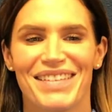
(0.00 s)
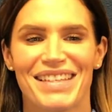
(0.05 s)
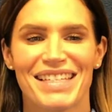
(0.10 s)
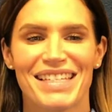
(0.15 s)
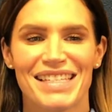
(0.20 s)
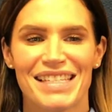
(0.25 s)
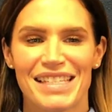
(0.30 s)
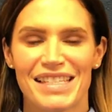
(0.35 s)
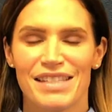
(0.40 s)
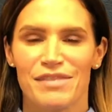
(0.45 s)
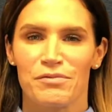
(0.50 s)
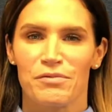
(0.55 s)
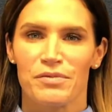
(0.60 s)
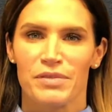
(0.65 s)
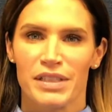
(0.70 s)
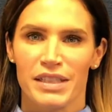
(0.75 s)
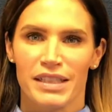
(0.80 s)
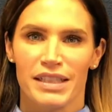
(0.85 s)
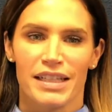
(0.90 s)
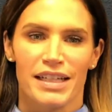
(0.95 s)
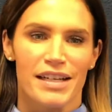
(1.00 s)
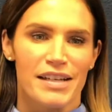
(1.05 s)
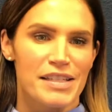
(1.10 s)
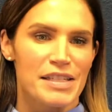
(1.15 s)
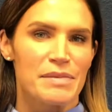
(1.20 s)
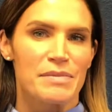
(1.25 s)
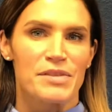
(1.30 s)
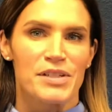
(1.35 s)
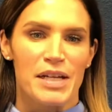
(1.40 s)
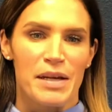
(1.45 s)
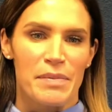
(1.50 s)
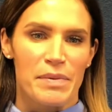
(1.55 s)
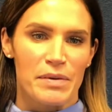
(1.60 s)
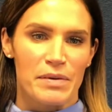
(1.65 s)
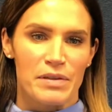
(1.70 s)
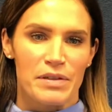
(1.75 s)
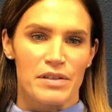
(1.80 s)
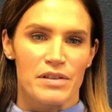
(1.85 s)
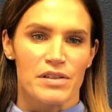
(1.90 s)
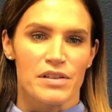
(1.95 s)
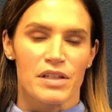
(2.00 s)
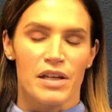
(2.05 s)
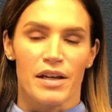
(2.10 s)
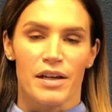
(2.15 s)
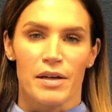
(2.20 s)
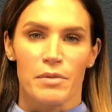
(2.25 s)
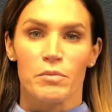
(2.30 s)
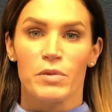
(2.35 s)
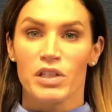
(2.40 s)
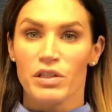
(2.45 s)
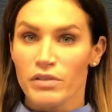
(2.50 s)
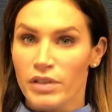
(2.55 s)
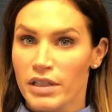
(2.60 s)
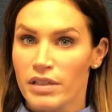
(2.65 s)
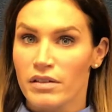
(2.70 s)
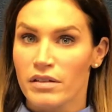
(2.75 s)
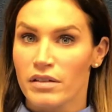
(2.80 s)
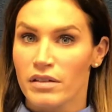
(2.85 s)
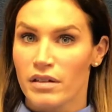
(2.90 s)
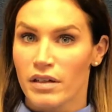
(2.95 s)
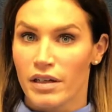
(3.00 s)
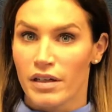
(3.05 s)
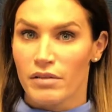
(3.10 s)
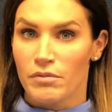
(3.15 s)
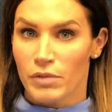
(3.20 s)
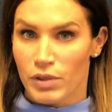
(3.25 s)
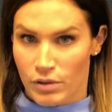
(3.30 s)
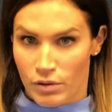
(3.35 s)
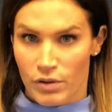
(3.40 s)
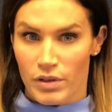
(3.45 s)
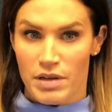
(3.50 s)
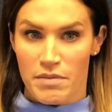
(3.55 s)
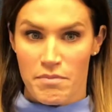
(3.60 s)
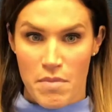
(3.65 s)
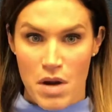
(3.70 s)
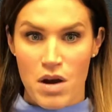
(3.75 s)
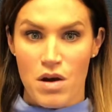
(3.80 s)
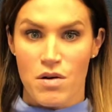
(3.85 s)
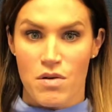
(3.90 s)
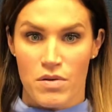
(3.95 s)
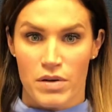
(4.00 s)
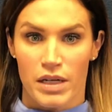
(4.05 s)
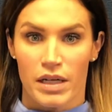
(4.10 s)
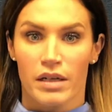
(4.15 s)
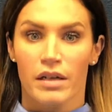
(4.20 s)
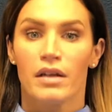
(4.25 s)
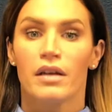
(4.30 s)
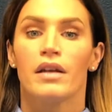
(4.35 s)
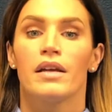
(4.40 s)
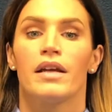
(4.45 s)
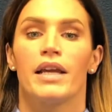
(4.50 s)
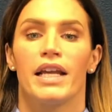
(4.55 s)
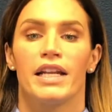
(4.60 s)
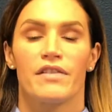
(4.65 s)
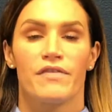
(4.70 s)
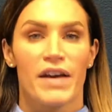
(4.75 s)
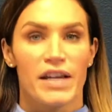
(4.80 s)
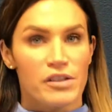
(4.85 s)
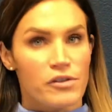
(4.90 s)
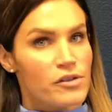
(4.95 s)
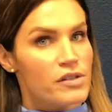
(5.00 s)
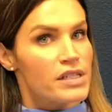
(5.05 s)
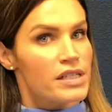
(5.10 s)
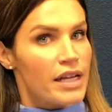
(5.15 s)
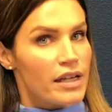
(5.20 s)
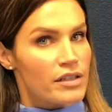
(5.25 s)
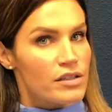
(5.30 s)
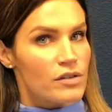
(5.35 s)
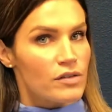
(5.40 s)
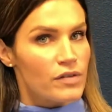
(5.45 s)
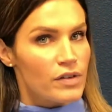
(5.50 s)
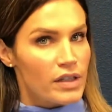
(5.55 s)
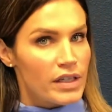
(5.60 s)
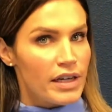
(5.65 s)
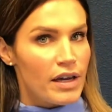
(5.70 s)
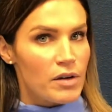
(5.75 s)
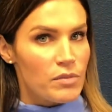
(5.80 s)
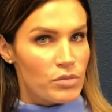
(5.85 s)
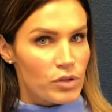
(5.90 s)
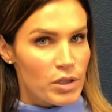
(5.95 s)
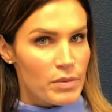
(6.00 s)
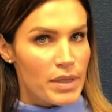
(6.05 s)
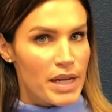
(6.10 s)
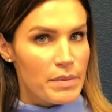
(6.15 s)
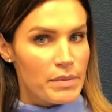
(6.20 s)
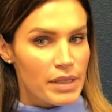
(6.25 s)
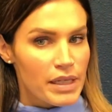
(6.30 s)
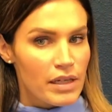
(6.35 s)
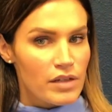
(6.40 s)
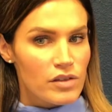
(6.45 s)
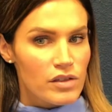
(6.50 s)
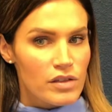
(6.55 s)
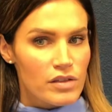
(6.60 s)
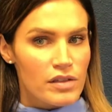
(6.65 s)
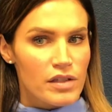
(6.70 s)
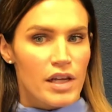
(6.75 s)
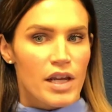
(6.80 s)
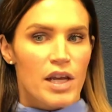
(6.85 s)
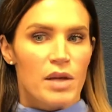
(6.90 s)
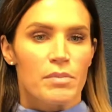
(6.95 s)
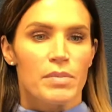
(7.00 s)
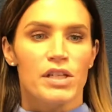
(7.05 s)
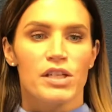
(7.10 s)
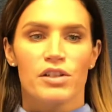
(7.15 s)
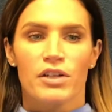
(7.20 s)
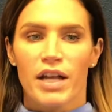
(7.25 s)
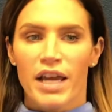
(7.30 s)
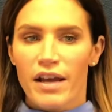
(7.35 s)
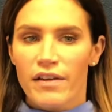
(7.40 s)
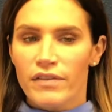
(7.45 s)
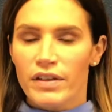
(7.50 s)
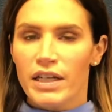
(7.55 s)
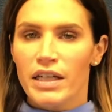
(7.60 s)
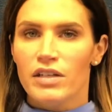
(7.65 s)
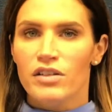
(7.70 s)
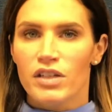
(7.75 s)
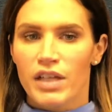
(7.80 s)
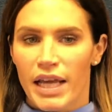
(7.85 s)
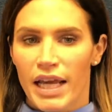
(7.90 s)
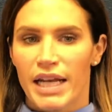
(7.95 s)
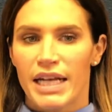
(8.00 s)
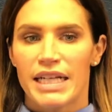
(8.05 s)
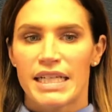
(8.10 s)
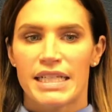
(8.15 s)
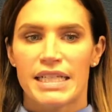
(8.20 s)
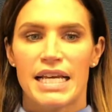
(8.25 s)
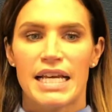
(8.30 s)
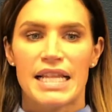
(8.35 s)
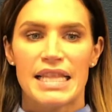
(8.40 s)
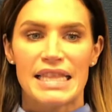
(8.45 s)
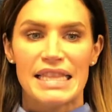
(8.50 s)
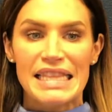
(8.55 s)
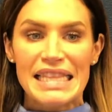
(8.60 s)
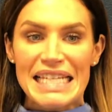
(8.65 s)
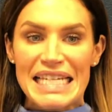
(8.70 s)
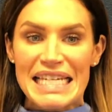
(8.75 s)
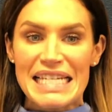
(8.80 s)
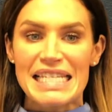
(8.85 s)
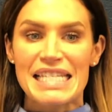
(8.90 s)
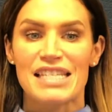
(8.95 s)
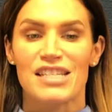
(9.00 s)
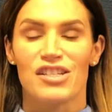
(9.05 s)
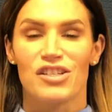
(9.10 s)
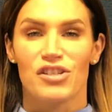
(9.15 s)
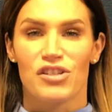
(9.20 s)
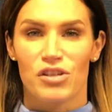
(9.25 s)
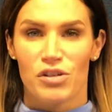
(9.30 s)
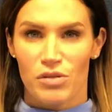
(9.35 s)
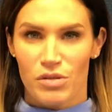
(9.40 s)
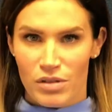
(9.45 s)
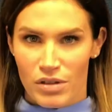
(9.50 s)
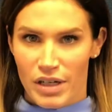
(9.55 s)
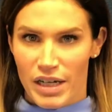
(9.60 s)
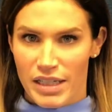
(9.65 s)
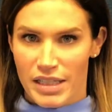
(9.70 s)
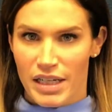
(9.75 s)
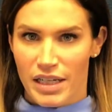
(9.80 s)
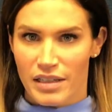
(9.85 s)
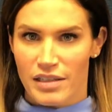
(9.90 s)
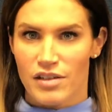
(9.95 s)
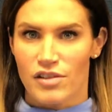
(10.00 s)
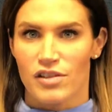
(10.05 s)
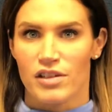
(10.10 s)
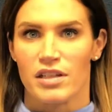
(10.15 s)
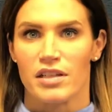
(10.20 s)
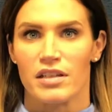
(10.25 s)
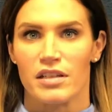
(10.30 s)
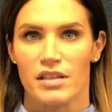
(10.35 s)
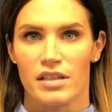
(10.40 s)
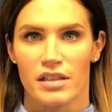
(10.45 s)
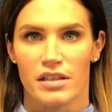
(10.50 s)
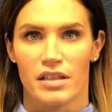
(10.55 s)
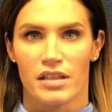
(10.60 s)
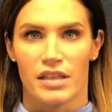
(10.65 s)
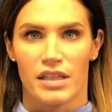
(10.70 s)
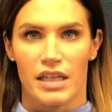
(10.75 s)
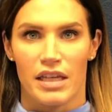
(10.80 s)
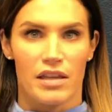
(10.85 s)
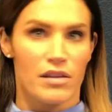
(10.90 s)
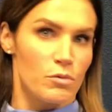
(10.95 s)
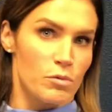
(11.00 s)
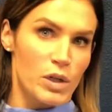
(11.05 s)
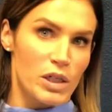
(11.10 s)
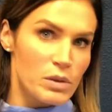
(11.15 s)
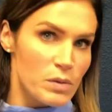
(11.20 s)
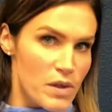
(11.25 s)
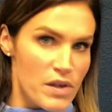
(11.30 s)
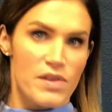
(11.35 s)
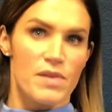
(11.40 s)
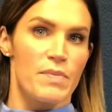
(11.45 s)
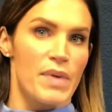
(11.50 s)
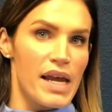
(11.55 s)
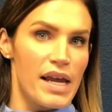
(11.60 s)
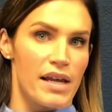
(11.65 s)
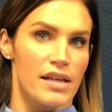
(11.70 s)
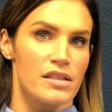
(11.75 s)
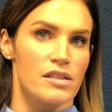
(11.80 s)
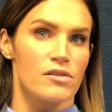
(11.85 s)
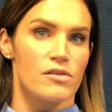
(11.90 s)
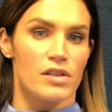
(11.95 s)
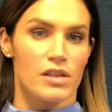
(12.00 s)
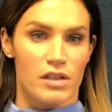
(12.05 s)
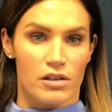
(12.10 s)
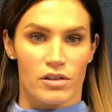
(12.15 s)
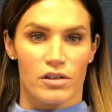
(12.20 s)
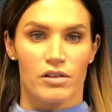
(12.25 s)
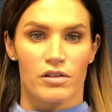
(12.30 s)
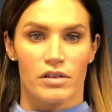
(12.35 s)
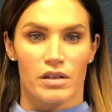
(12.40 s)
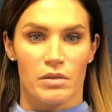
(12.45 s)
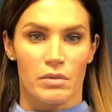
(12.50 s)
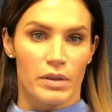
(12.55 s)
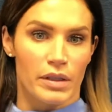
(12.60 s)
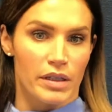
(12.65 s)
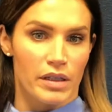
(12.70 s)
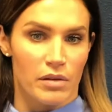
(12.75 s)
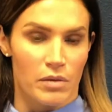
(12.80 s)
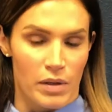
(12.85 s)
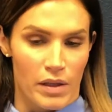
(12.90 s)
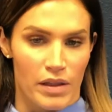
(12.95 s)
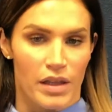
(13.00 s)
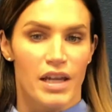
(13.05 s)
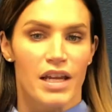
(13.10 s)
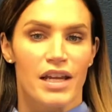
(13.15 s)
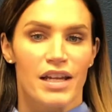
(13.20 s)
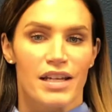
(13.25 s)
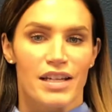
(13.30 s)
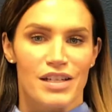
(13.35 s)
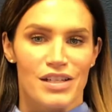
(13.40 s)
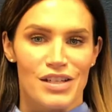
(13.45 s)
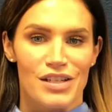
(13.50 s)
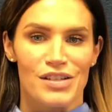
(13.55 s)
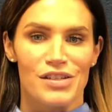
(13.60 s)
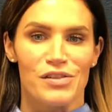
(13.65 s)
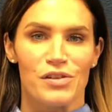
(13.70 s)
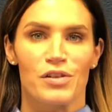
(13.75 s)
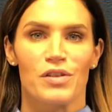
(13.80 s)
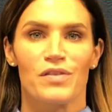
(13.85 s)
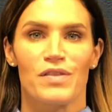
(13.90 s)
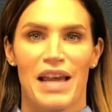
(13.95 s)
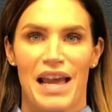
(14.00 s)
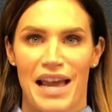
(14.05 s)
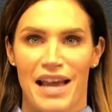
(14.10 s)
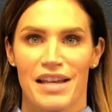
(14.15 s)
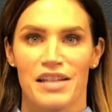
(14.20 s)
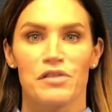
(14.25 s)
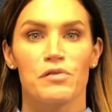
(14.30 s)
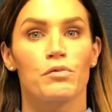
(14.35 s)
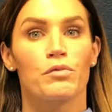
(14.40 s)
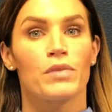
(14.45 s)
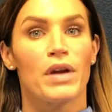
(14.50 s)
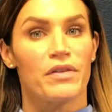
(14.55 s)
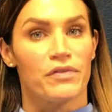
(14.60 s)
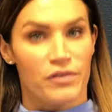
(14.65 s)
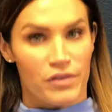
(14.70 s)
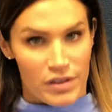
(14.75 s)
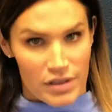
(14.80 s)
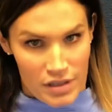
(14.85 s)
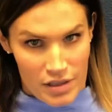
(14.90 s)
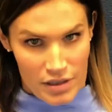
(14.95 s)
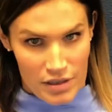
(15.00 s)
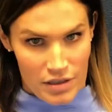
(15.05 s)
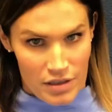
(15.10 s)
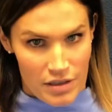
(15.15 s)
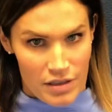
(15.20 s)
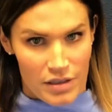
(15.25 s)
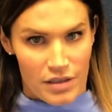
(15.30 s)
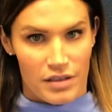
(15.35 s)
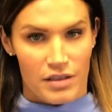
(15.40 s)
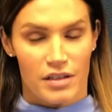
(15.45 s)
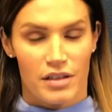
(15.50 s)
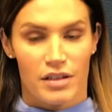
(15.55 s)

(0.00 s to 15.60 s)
This is really awesome, shop owners. When you're in recruiting mode and advisors and techs are filling out employment applications, be sure to have each candidate list two great technicians that they either worked with in the past or that they're currently working with to serve as references.